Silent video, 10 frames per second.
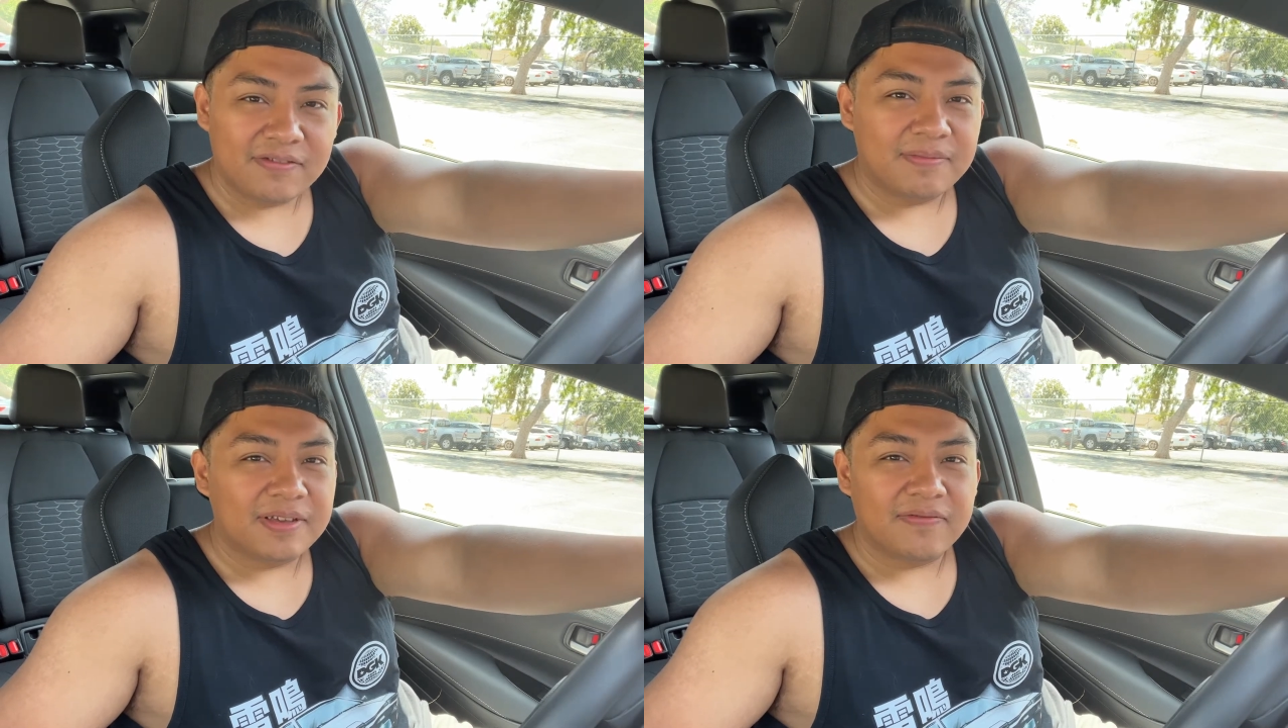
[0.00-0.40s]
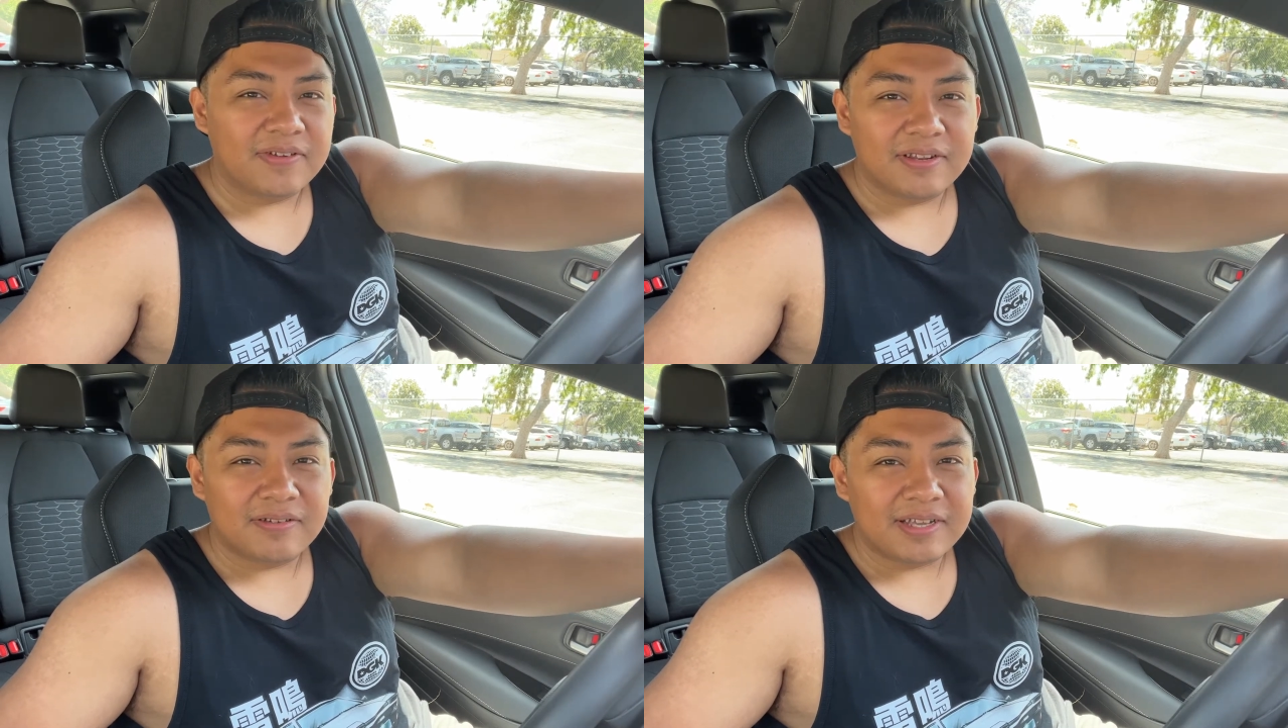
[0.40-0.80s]
to make a
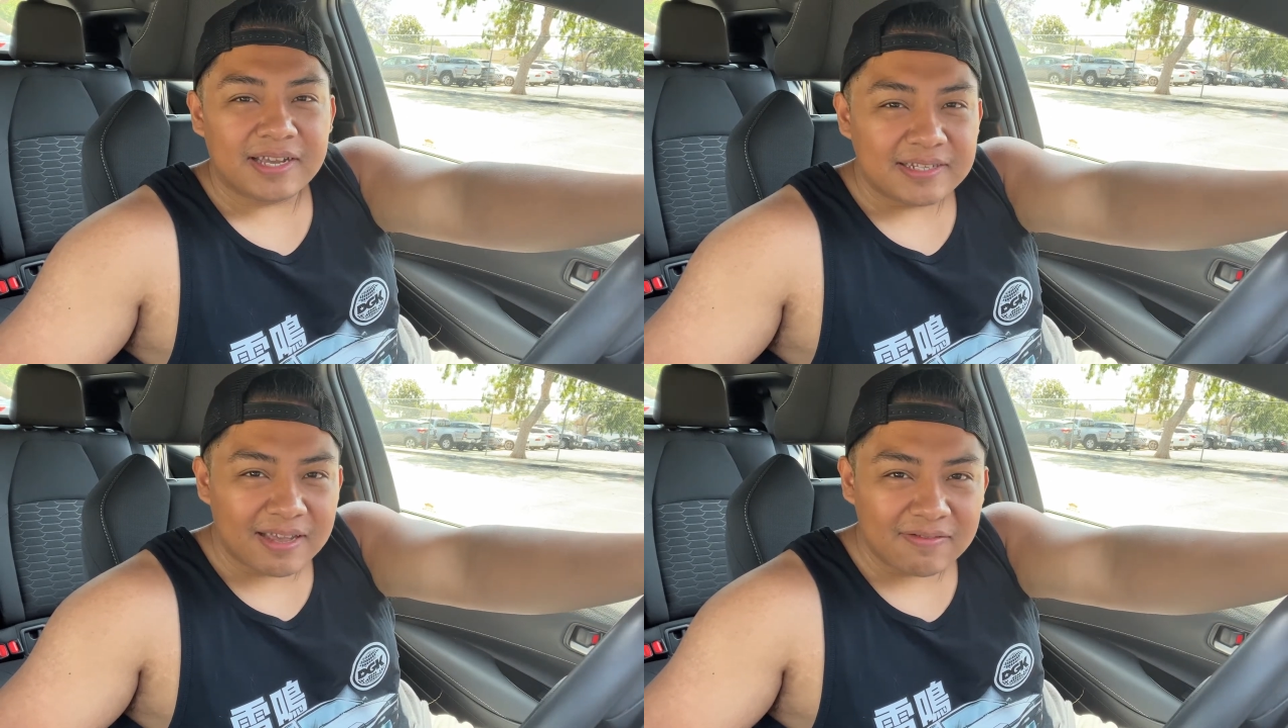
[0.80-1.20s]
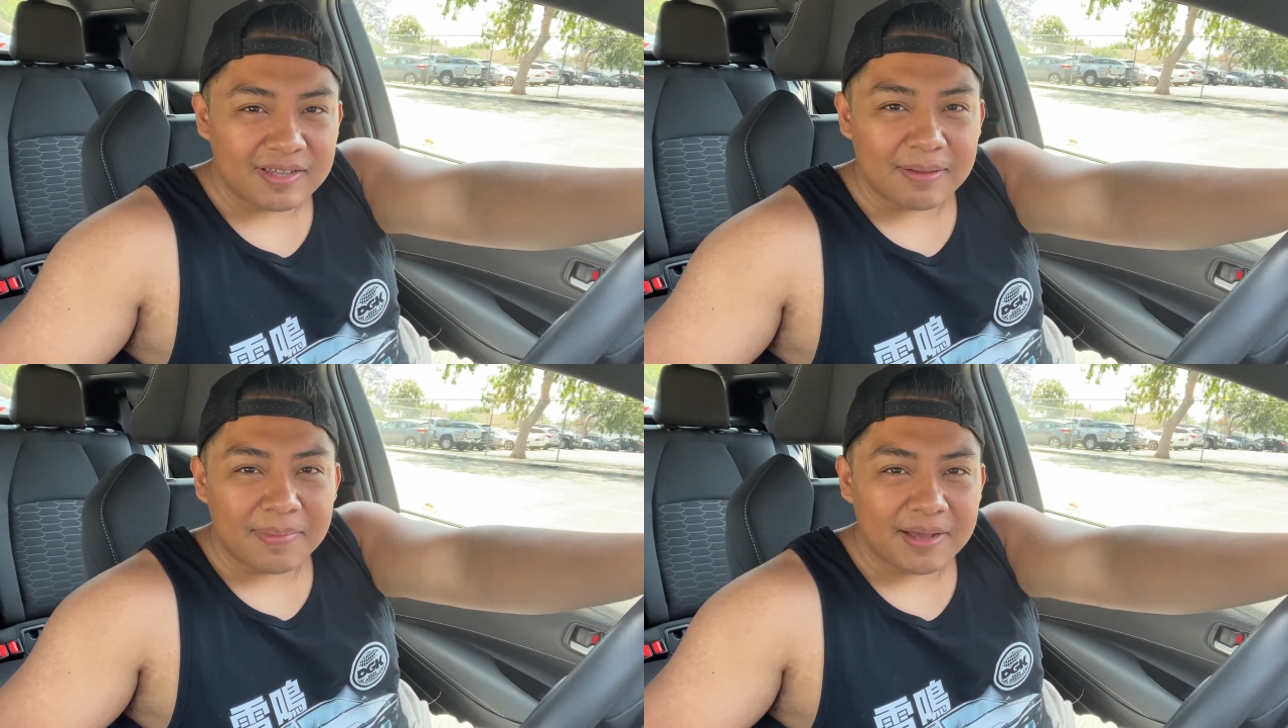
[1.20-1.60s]
video. Like, I just have to
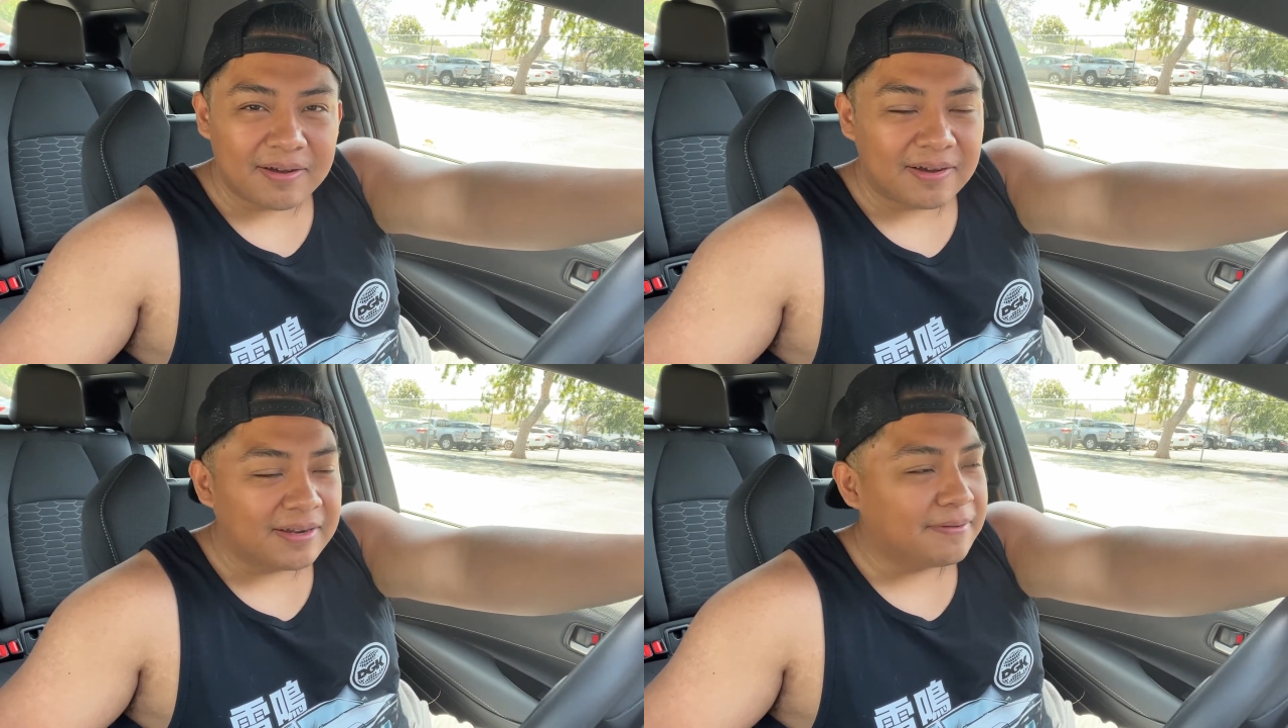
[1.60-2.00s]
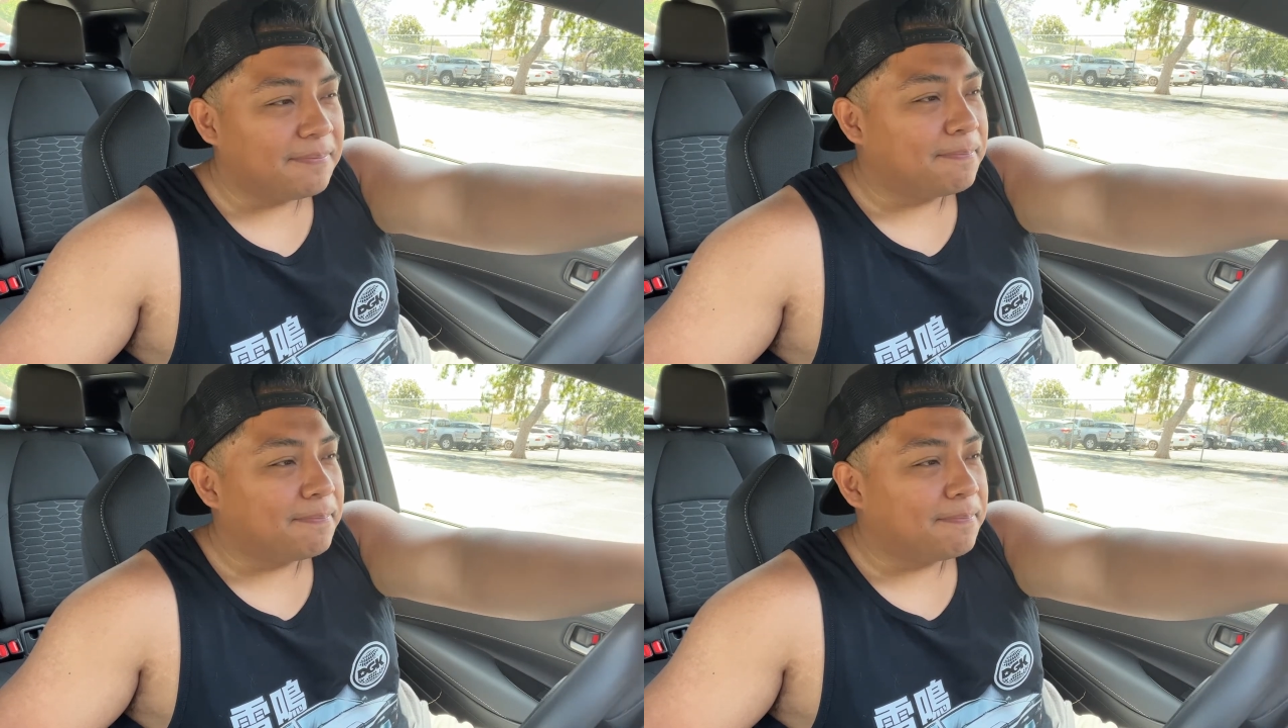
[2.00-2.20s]
get back on it.